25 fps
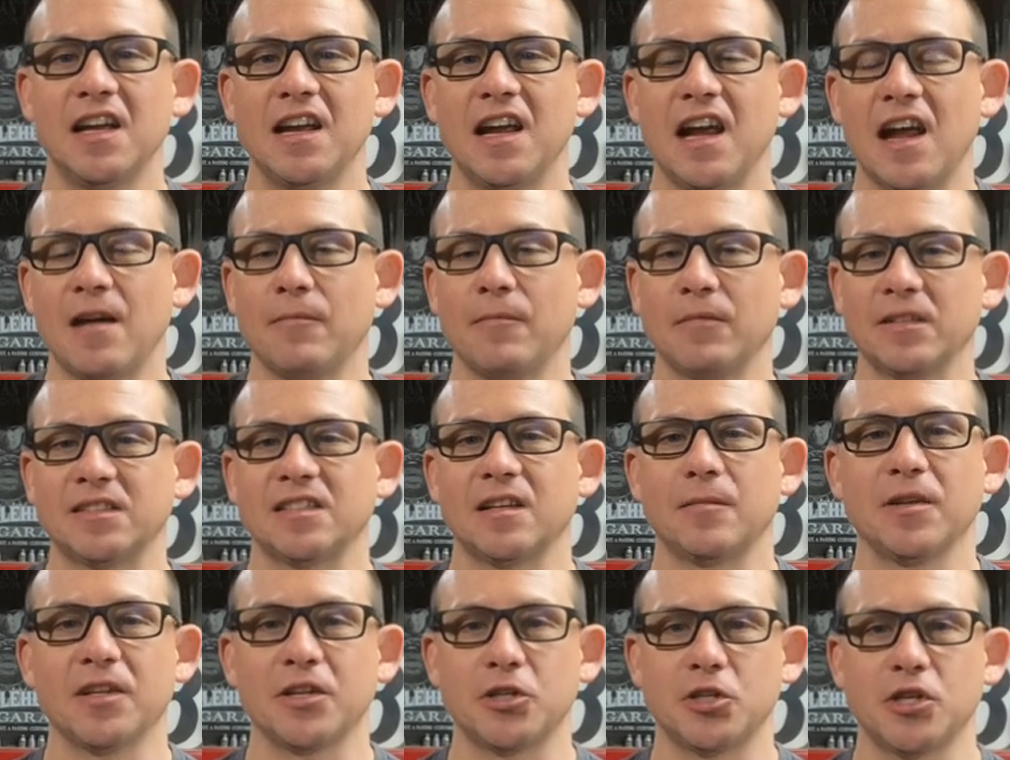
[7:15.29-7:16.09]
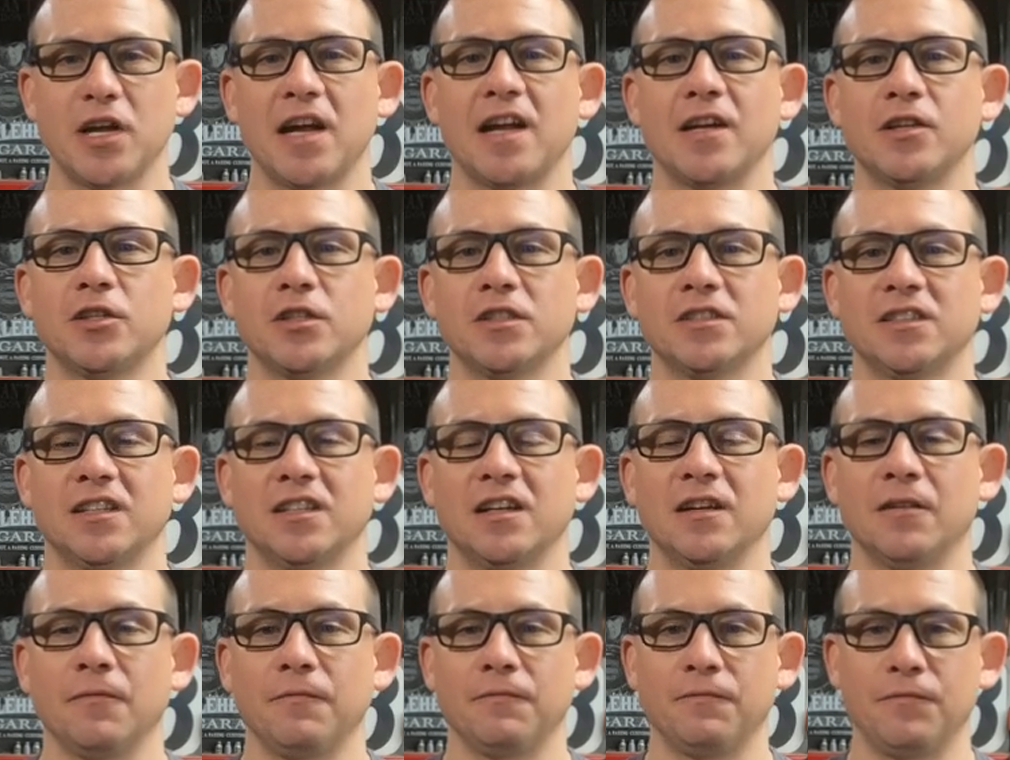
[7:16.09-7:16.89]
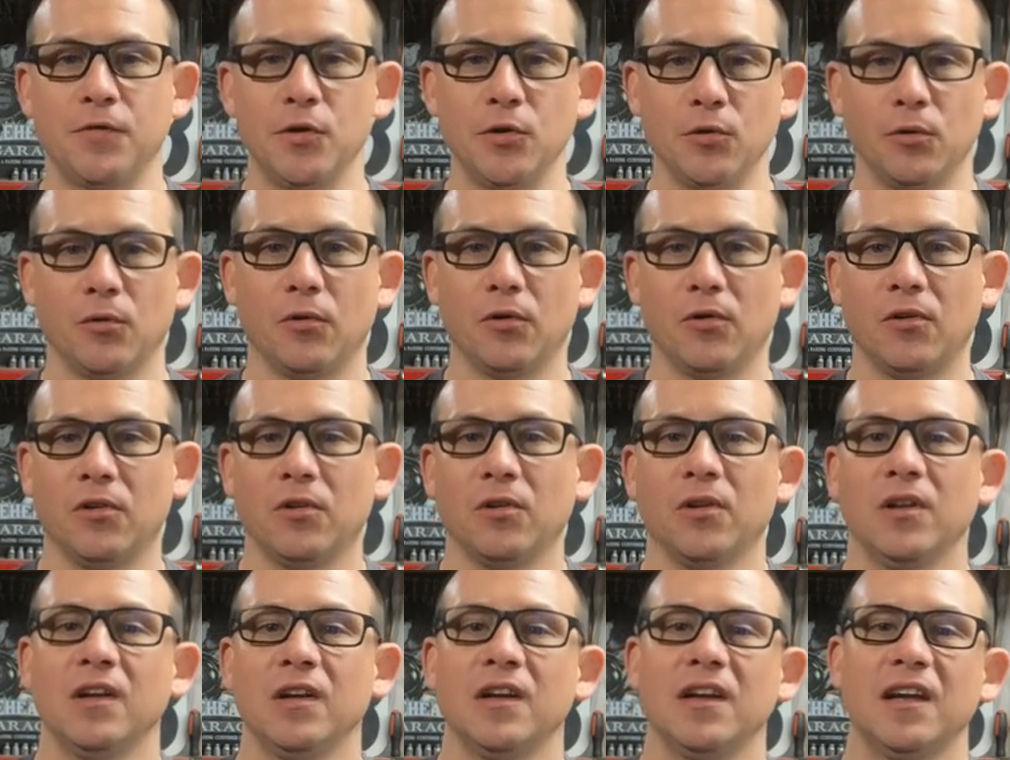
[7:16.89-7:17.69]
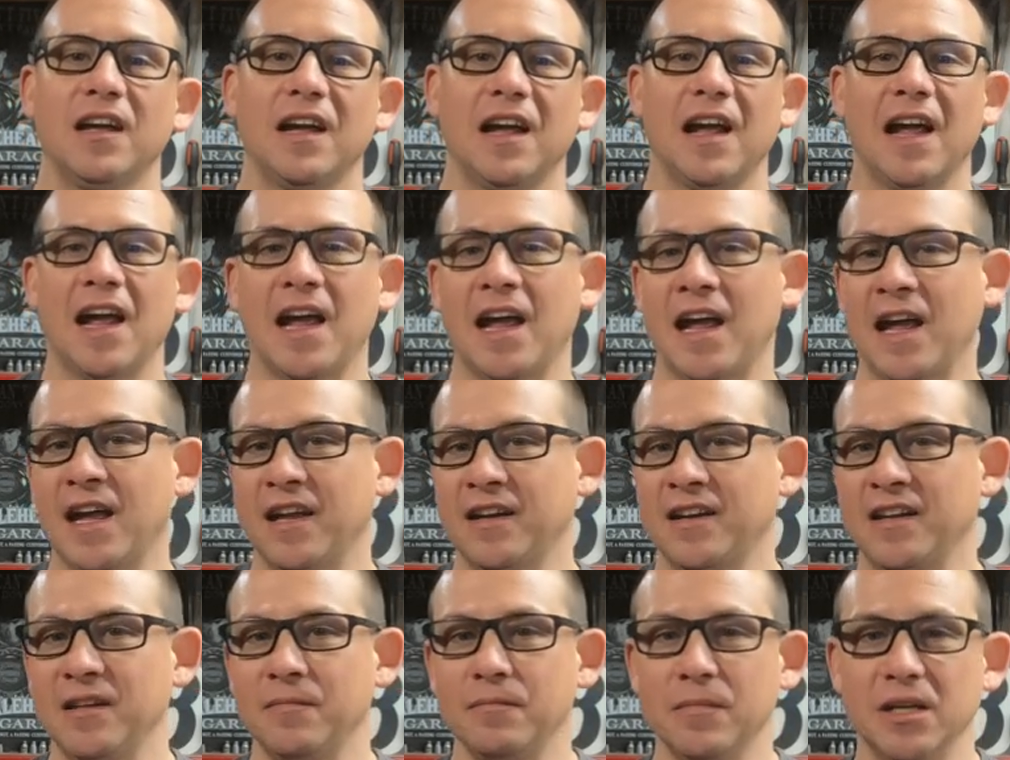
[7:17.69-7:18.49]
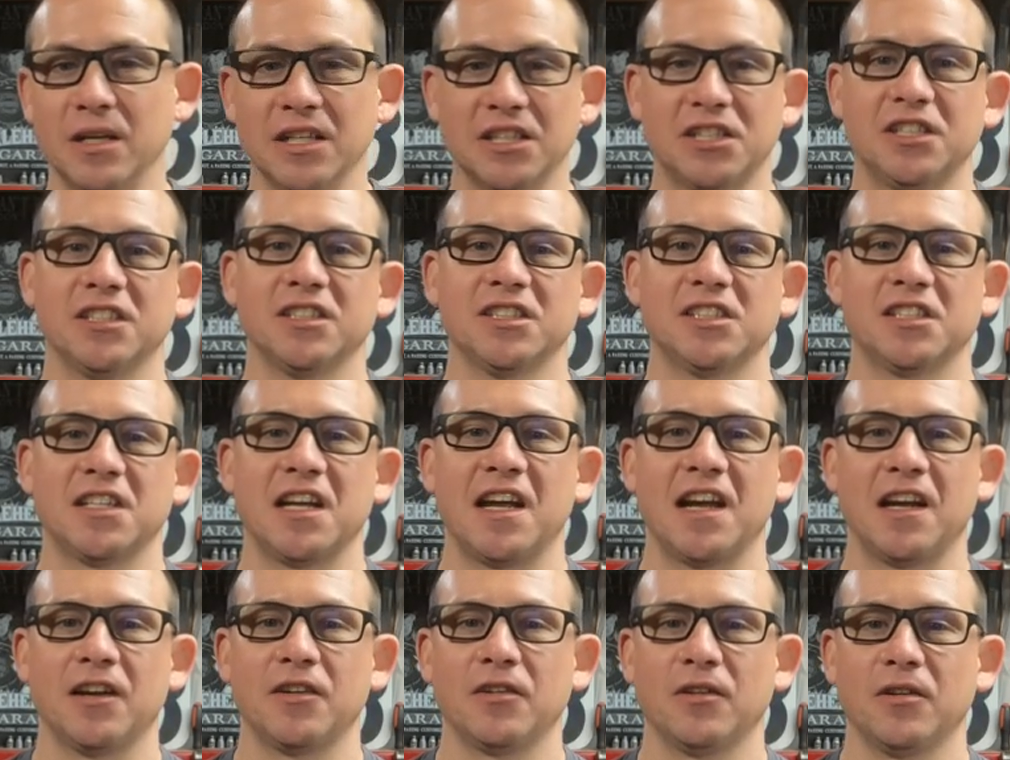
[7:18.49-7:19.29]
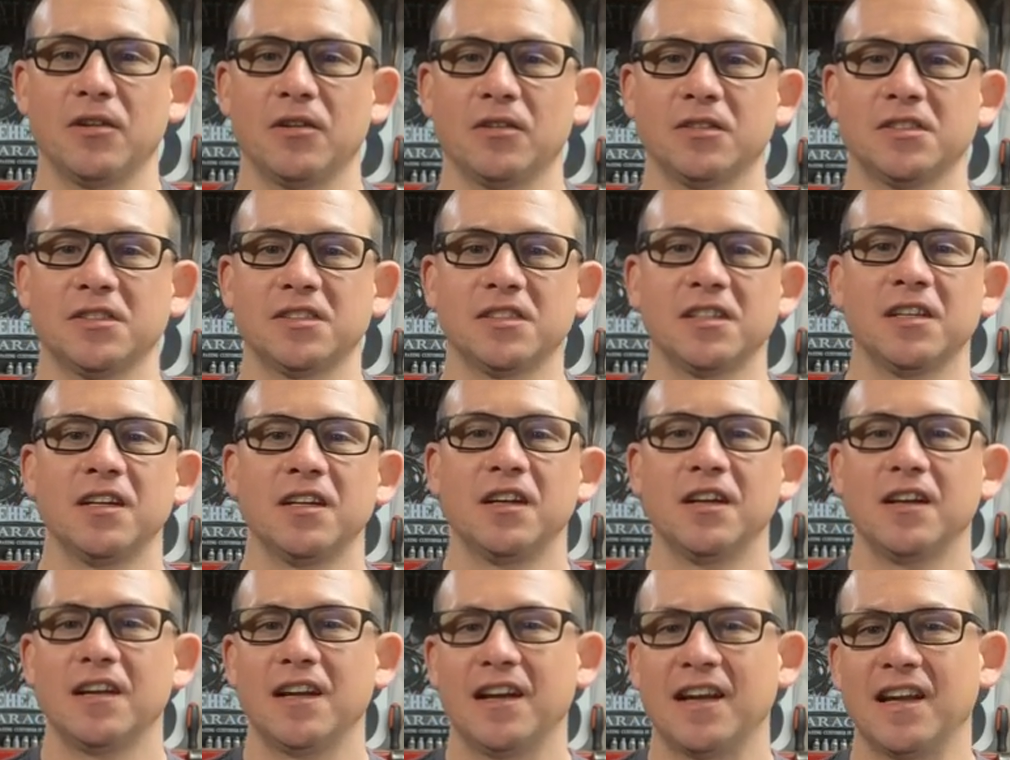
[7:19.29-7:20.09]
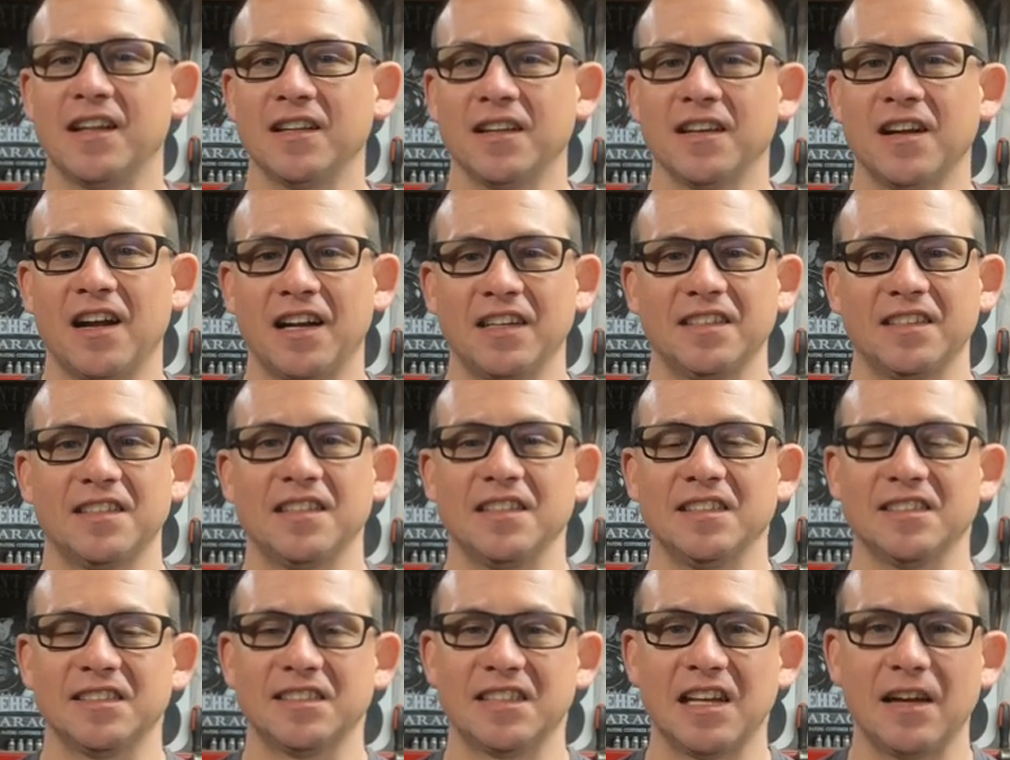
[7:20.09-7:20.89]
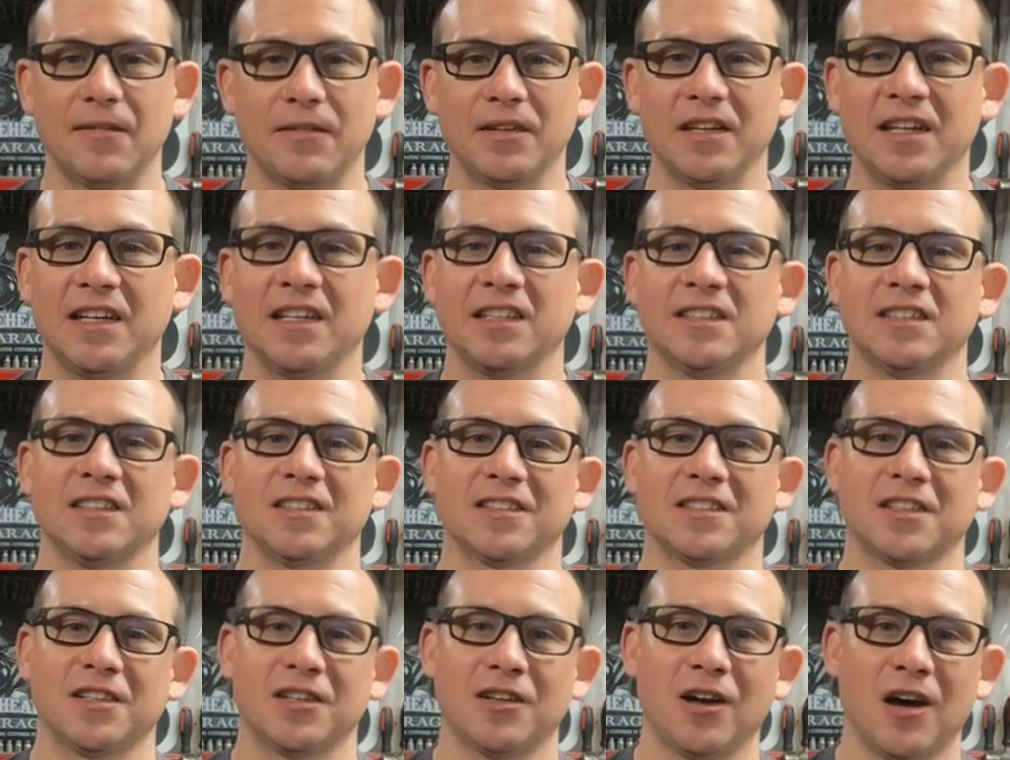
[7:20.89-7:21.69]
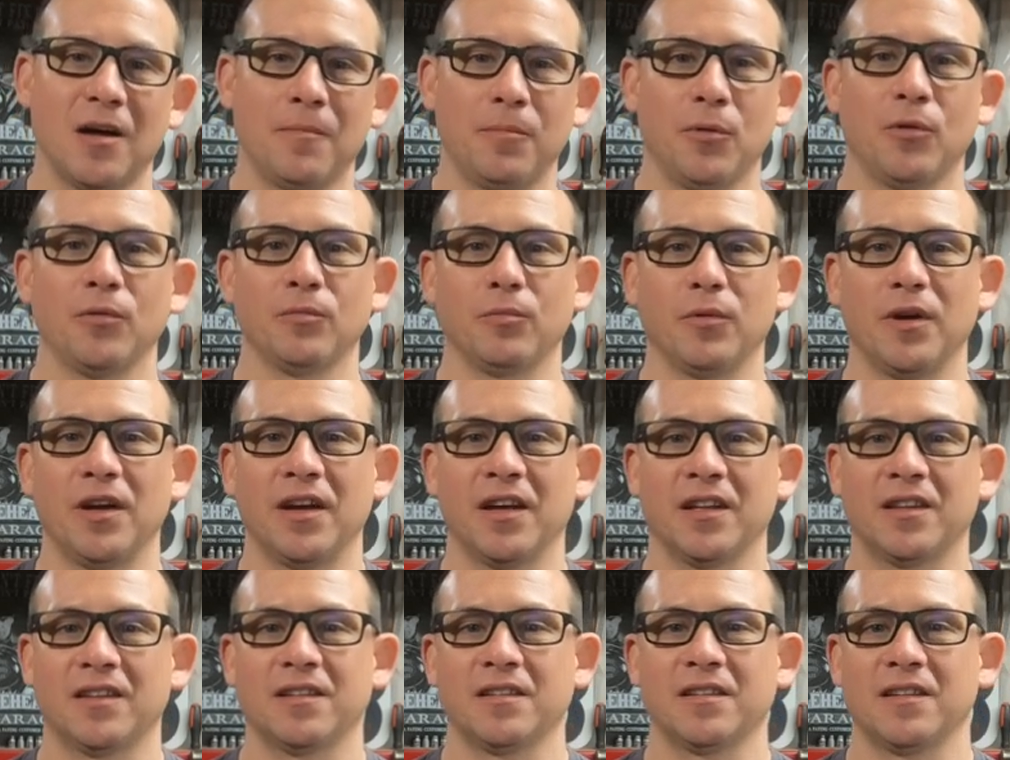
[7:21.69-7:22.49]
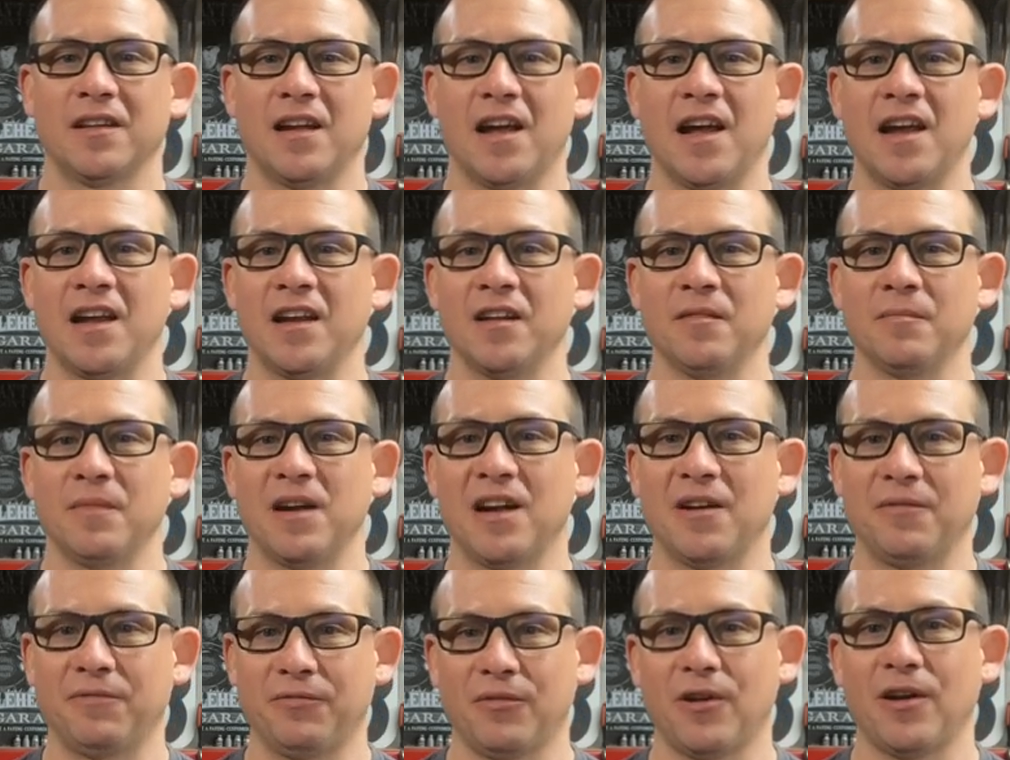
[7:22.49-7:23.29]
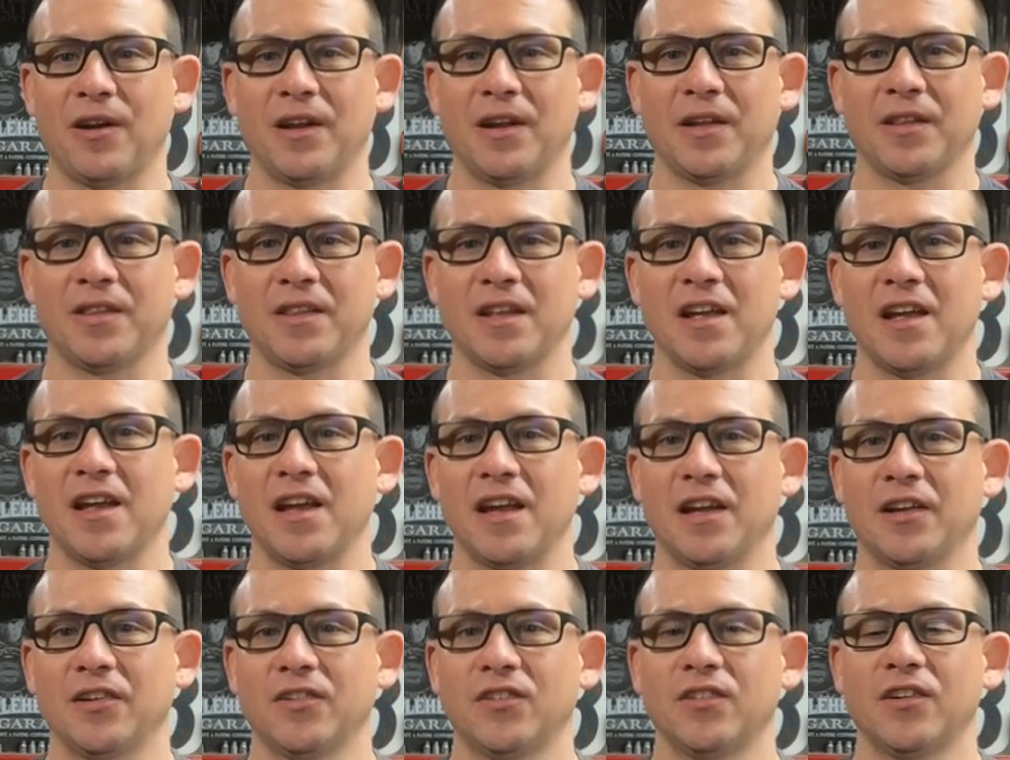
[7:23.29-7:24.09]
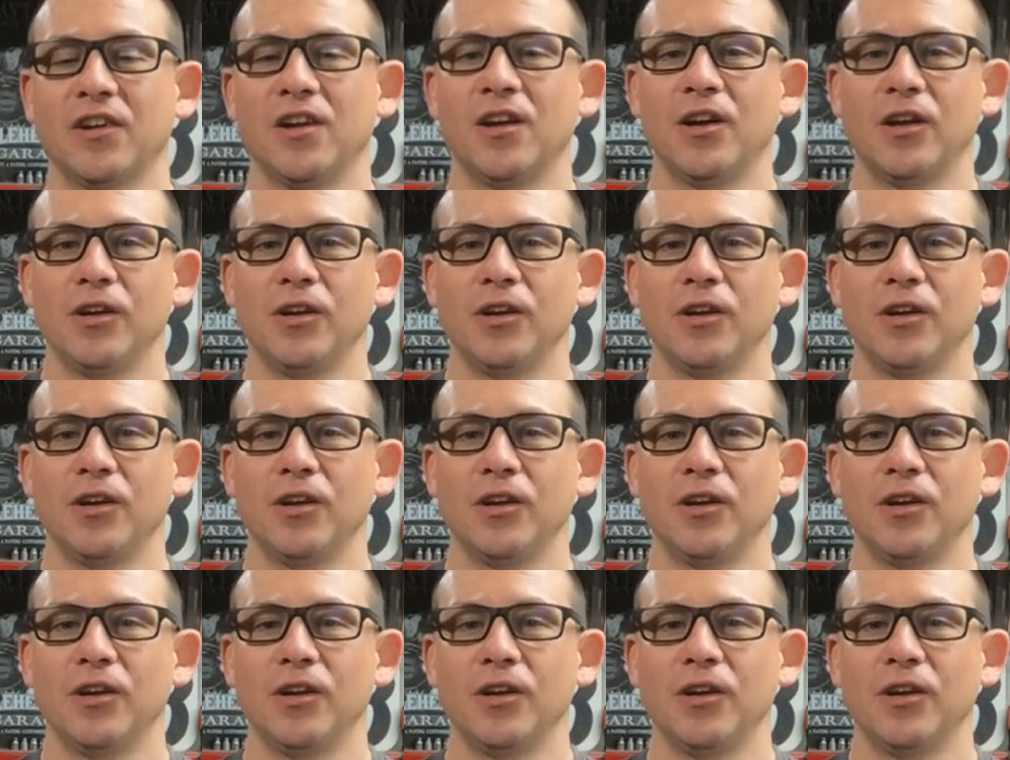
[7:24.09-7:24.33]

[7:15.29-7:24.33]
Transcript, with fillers: and with some of the changes in fuel and emission standards in the nineteen seventies, coupled with A M F running things,